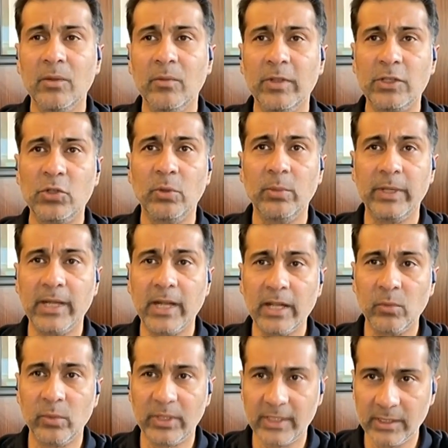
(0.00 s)
which should be
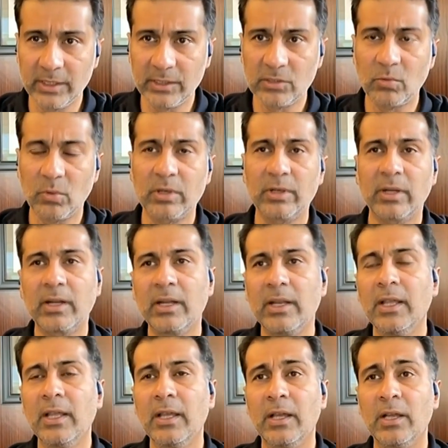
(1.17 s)
done within this quarter
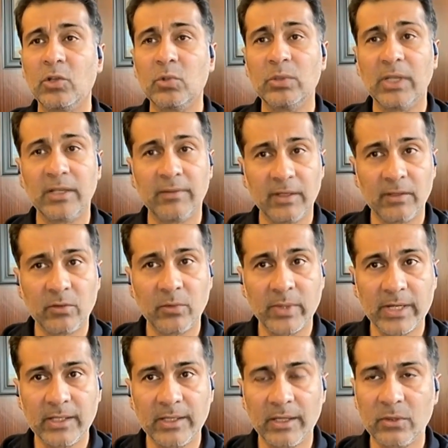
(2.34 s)
to the level of
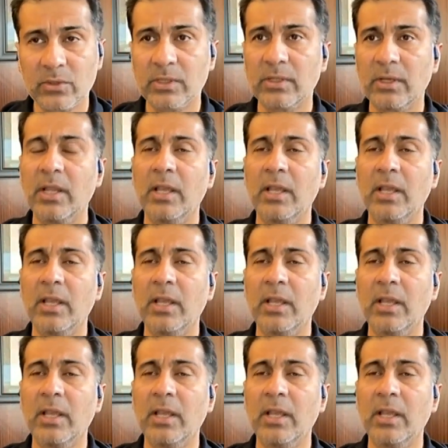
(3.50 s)
20,000.